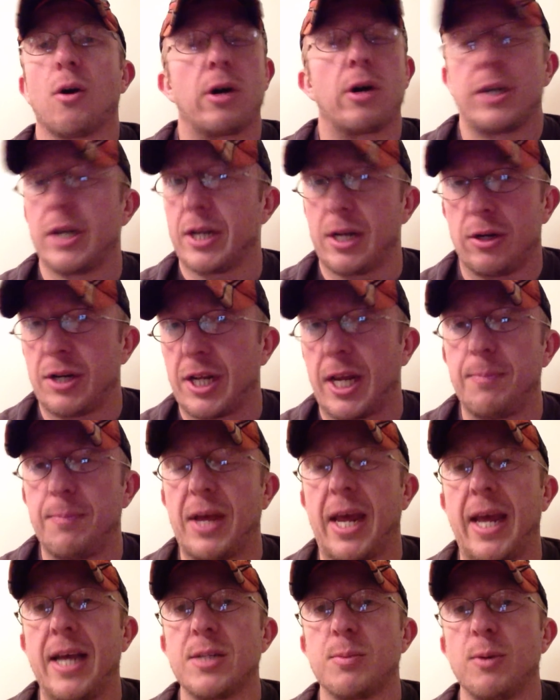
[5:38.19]
or to
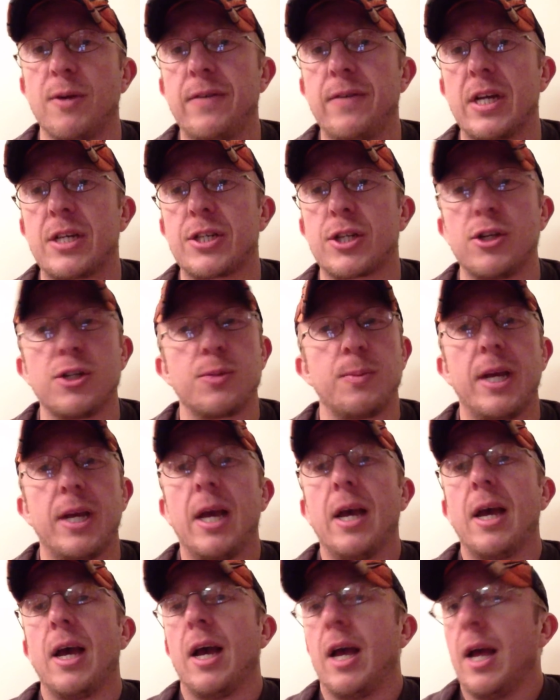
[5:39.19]
keep the hands moving, excuse
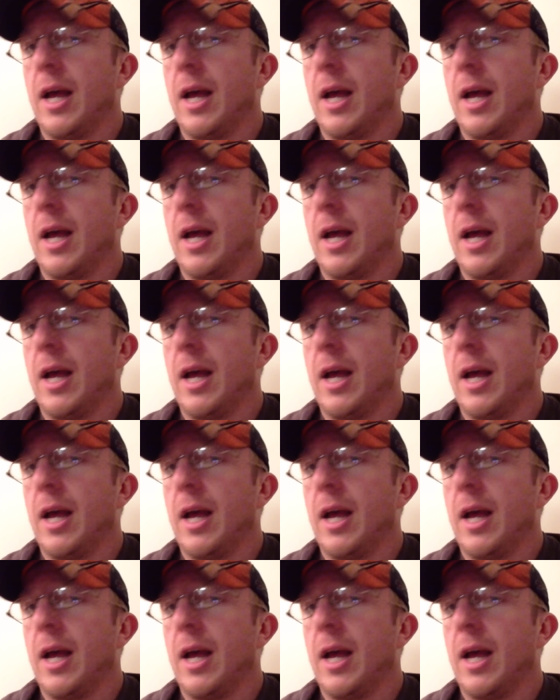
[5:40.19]
me,